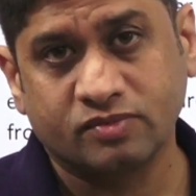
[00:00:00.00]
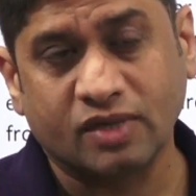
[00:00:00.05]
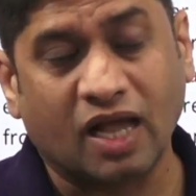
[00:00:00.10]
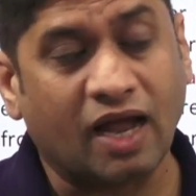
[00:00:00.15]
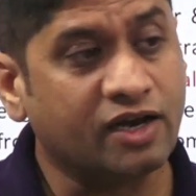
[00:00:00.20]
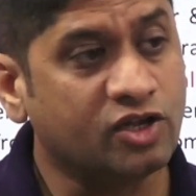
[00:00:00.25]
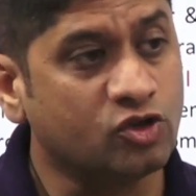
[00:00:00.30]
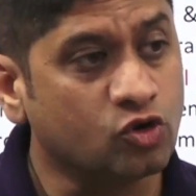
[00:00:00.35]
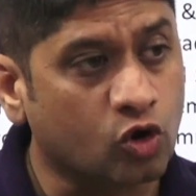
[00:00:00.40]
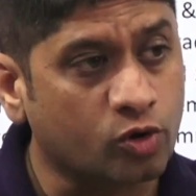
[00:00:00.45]

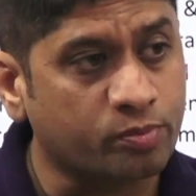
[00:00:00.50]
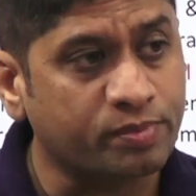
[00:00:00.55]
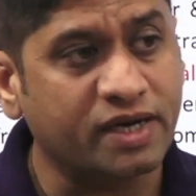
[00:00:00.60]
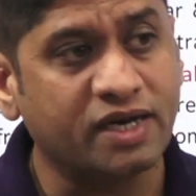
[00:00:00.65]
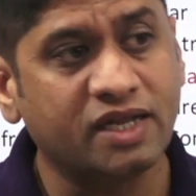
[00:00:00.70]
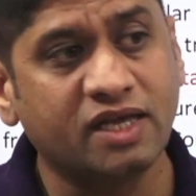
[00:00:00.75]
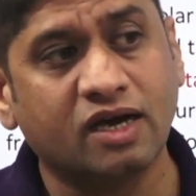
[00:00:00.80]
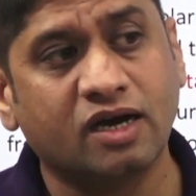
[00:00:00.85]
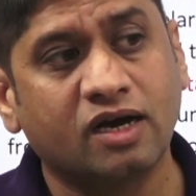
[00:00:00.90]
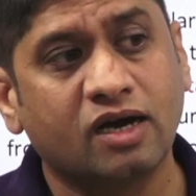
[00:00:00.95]
And
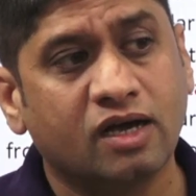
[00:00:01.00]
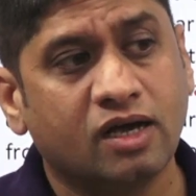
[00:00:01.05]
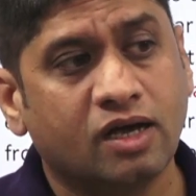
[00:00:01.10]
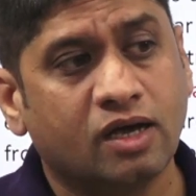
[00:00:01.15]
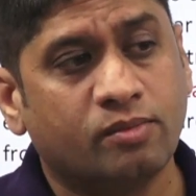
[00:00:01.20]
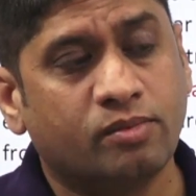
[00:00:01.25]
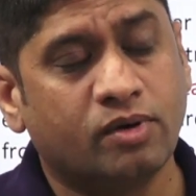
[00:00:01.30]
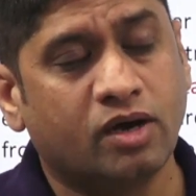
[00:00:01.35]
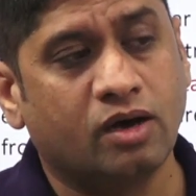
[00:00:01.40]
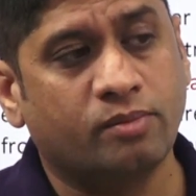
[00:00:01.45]
YourPedia
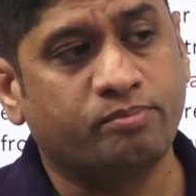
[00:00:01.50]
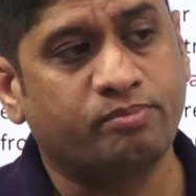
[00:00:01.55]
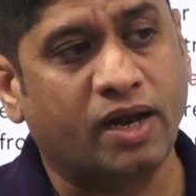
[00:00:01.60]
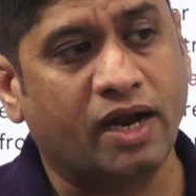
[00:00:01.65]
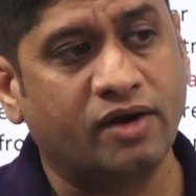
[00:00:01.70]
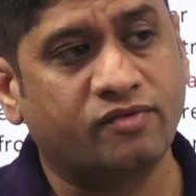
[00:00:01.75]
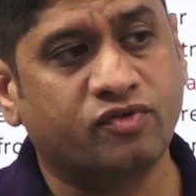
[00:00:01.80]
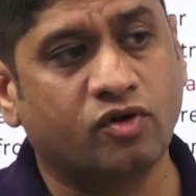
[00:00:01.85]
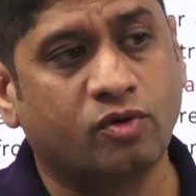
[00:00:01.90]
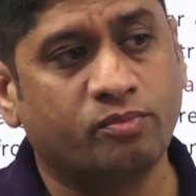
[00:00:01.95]
uh,
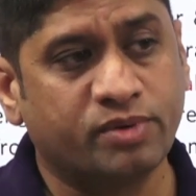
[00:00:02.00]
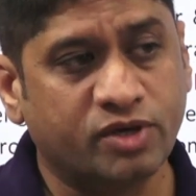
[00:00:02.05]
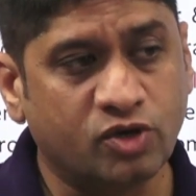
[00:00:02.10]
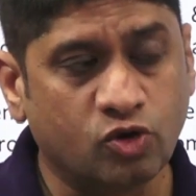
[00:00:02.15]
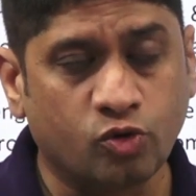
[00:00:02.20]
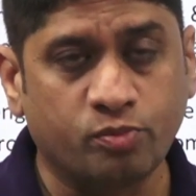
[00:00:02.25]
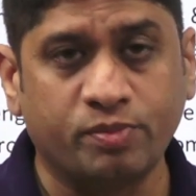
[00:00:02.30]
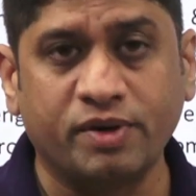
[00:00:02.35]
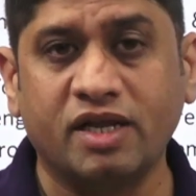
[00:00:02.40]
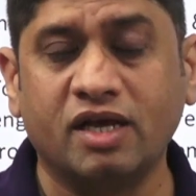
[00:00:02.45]
platform pe,
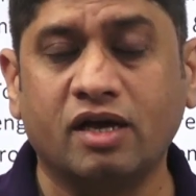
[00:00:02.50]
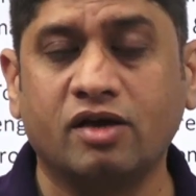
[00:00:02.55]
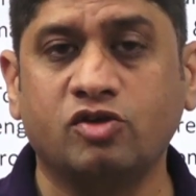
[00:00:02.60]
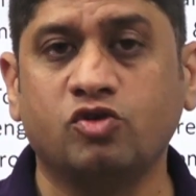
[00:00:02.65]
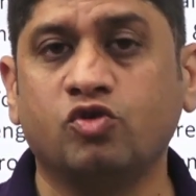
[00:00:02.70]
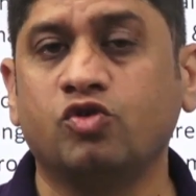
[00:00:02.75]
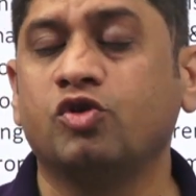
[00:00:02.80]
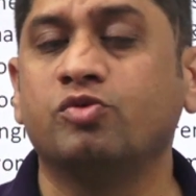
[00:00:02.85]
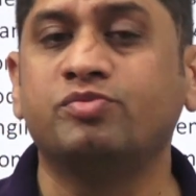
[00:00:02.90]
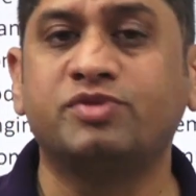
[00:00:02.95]
YourPedia
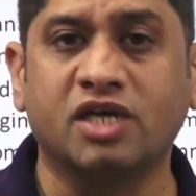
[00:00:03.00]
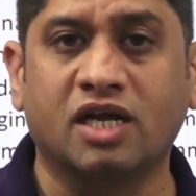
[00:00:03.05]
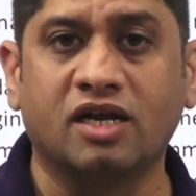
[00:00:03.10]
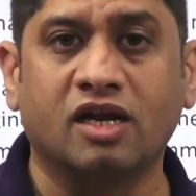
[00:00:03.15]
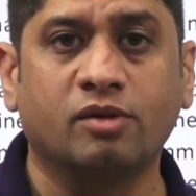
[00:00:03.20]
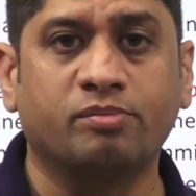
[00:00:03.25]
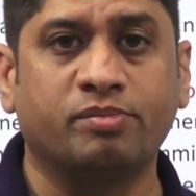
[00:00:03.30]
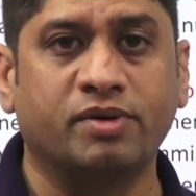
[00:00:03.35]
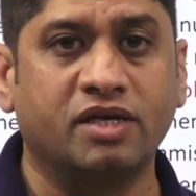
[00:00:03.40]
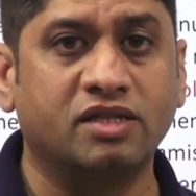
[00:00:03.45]
YouTube
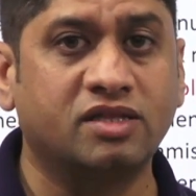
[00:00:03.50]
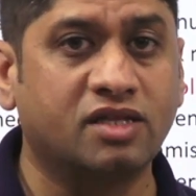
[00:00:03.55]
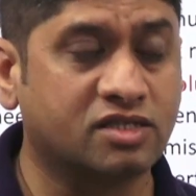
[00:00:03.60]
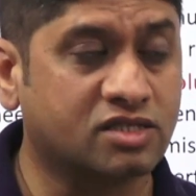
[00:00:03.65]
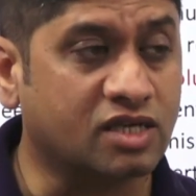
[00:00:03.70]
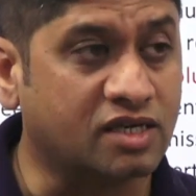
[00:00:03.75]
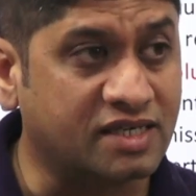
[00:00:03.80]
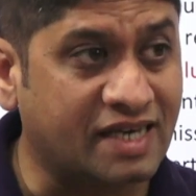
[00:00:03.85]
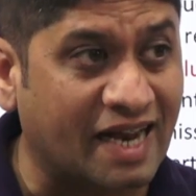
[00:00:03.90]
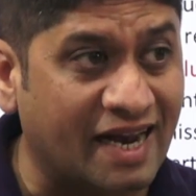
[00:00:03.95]
channel pe, there is
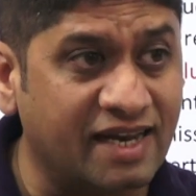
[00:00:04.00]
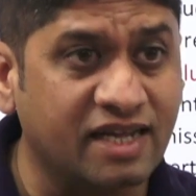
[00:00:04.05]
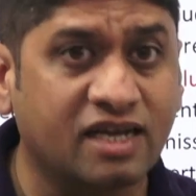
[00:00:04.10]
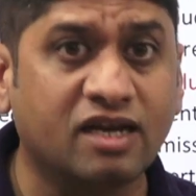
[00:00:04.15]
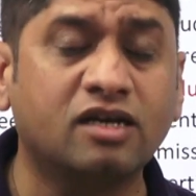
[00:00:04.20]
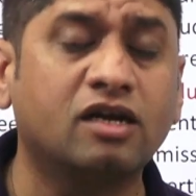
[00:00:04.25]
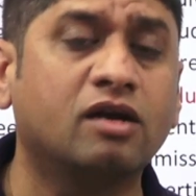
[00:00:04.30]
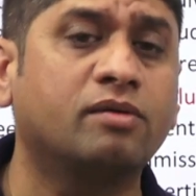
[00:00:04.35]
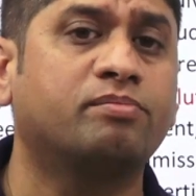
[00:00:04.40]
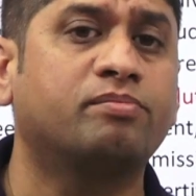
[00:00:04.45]
a
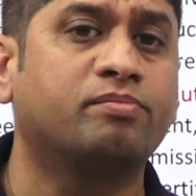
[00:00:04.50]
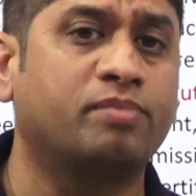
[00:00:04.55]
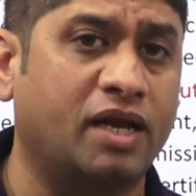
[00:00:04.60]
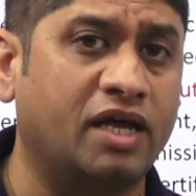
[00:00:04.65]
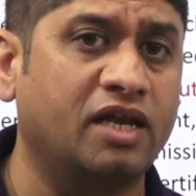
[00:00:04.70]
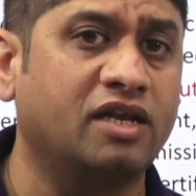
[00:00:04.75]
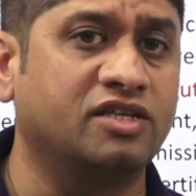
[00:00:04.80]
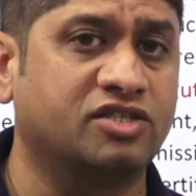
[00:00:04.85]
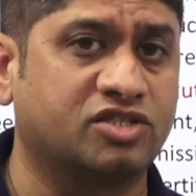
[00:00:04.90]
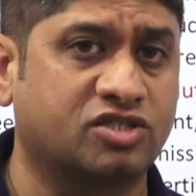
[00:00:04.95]
dedicated
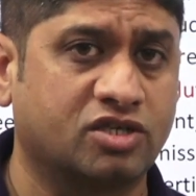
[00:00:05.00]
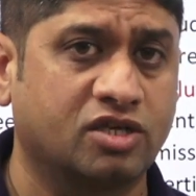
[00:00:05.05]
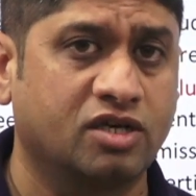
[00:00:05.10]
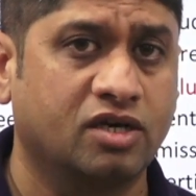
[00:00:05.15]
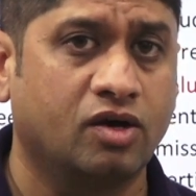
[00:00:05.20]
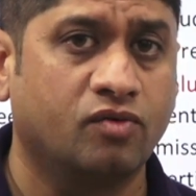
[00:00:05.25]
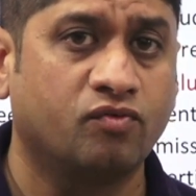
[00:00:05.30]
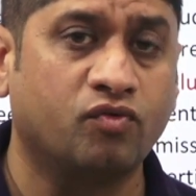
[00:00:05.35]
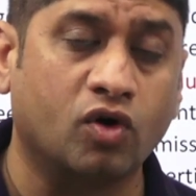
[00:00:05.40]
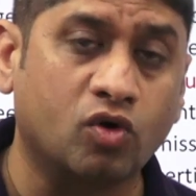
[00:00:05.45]
playlist
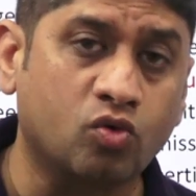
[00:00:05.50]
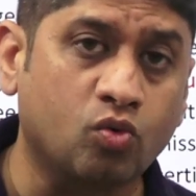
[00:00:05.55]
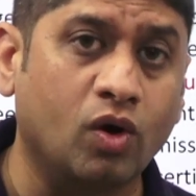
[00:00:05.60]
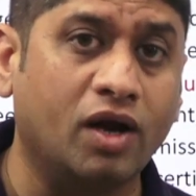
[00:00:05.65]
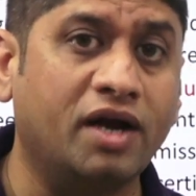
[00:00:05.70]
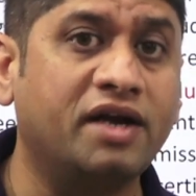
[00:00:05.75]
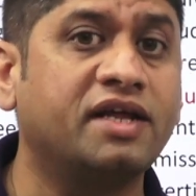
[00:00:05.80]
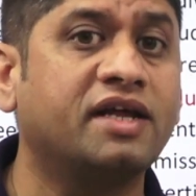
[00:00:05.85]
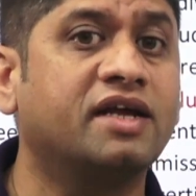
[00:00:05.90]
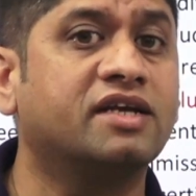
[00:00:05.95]
for
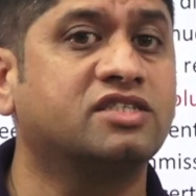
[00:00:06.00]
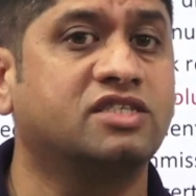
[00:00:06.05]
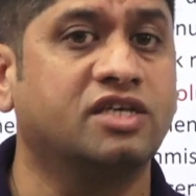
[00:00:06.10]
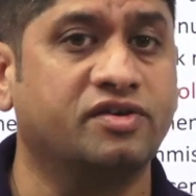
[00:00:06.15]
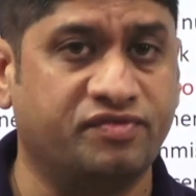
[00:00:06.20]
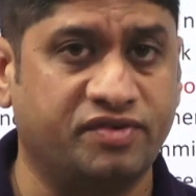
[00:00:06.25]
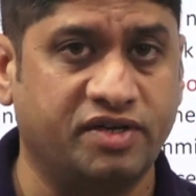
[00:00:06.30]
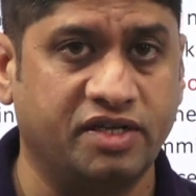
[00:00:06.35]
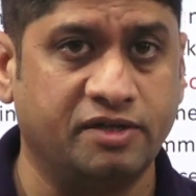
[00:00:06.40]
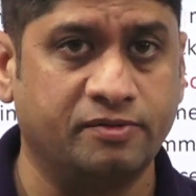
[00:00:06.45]
quality and
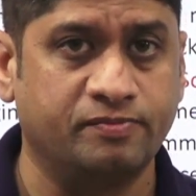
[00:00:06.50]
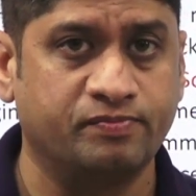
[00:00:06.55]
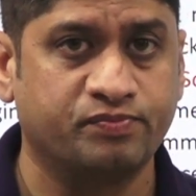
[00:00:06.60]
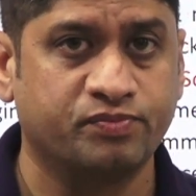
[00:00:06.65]
safety.